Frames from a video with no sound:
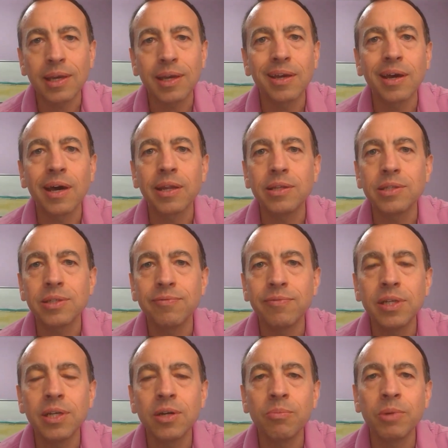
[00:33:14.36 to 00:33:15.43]
got into
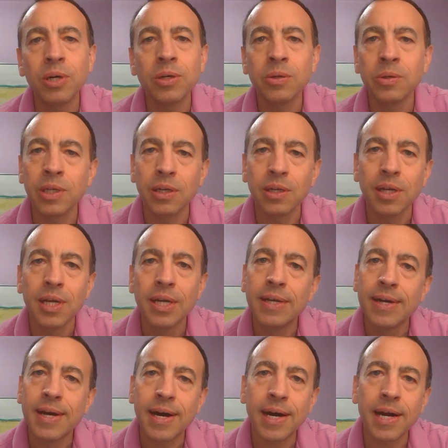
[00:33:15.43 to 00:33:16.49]
video mode and
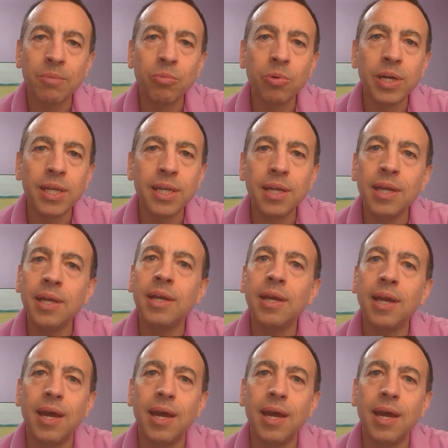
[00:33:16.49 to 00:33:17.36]
hybridity,